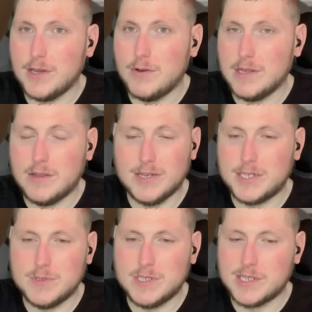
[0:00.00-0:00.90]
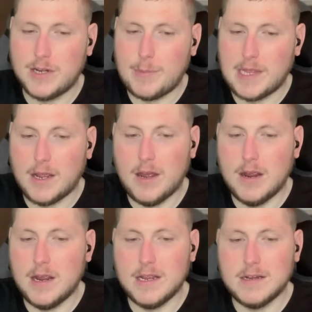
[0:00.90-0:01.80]
I thought she was just going to be like, all
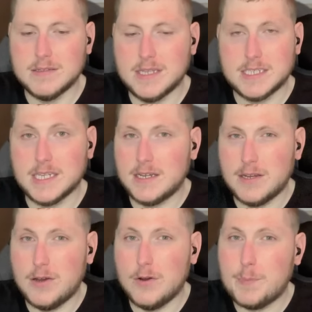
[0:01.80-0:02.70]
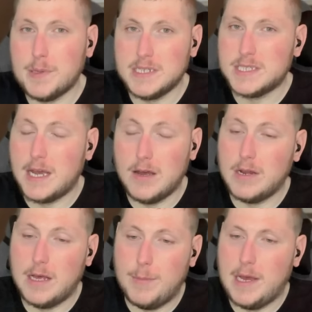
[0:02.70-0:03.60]
right, they said no, peace out,
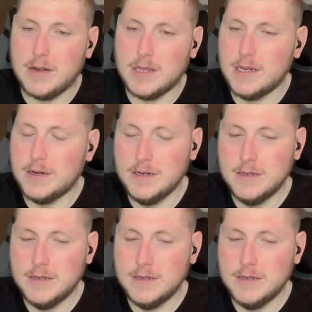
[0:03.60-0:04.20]
I'm out of here.